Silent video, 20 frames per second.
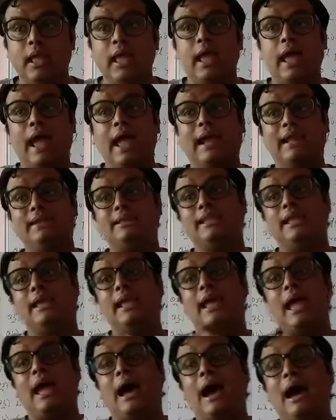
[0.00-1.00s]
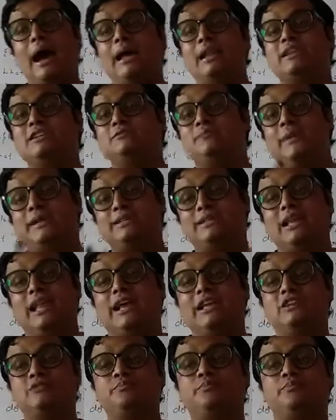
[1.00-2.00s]
And they are
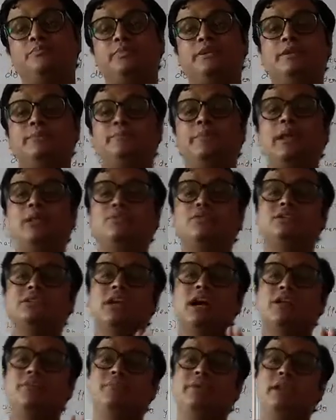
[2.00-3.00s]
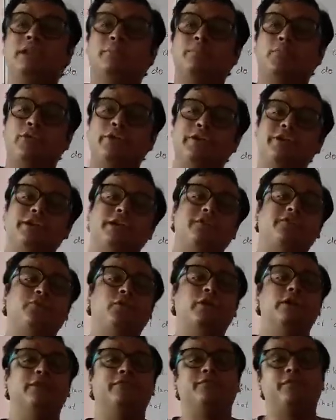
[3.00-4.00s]
specialized people which are being appointed
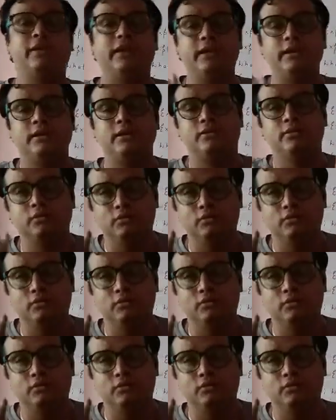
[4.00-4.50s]
for different